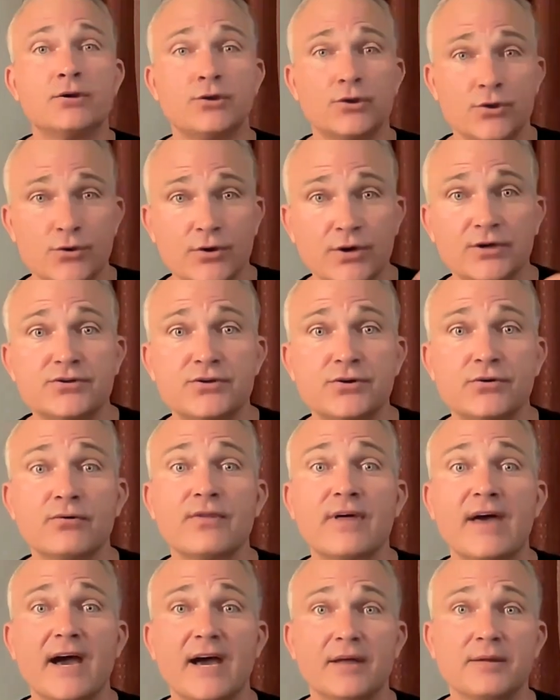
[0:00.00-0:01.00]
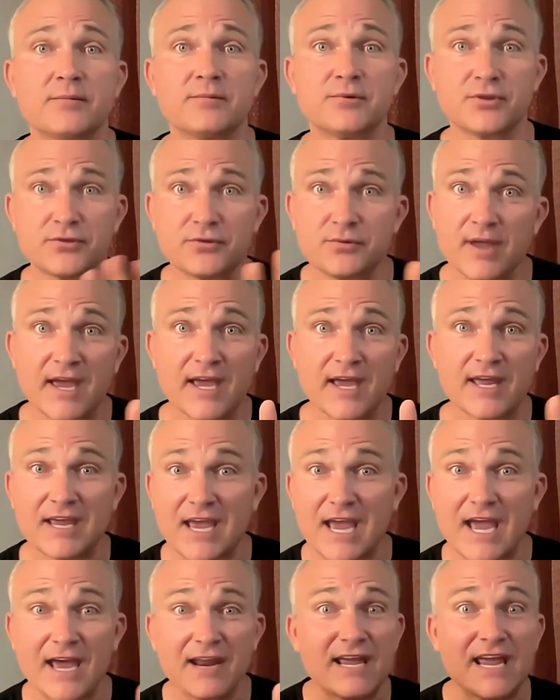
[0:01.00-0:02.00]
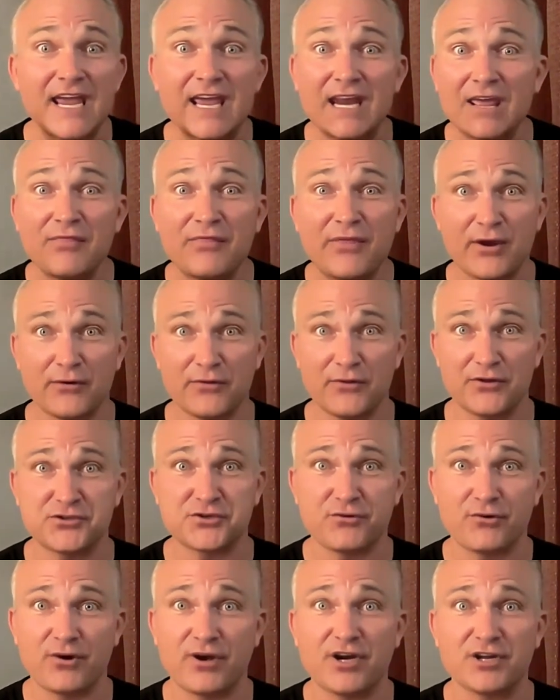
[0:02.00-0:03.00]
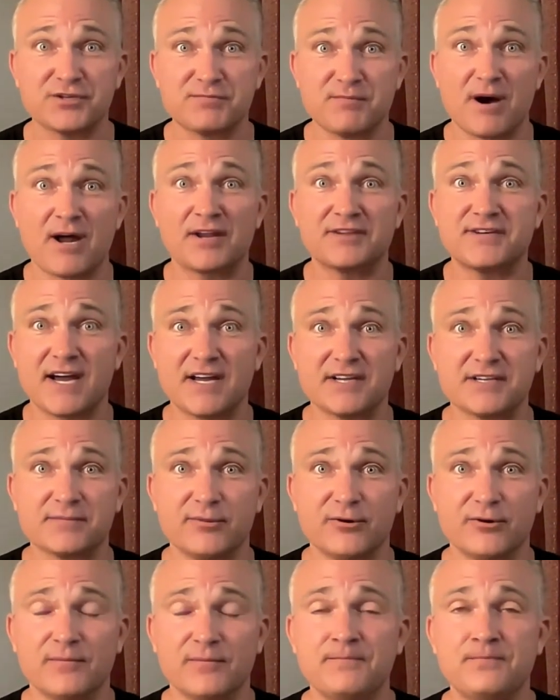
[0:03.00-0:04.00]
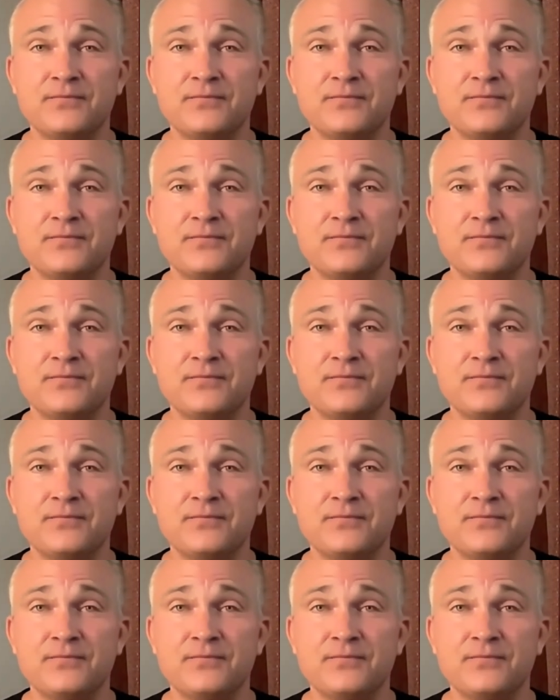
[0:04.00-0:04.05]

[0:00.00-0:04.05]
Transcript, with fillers: You can do that. Anything on the screen is monetizable.